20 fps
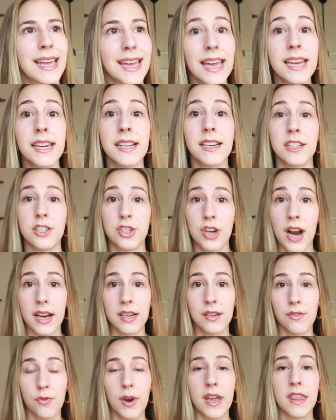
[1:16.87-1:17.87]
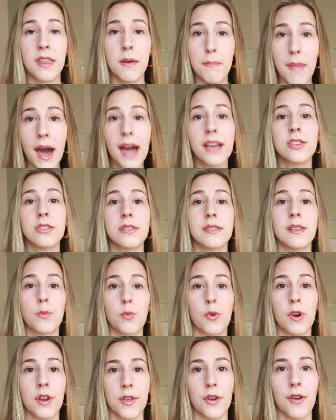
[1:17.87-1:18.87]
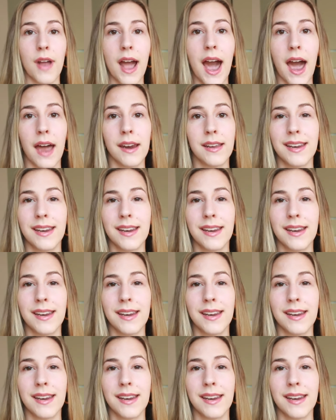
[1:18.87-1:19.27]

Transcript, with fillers: in an attractive way that matches them where they're at.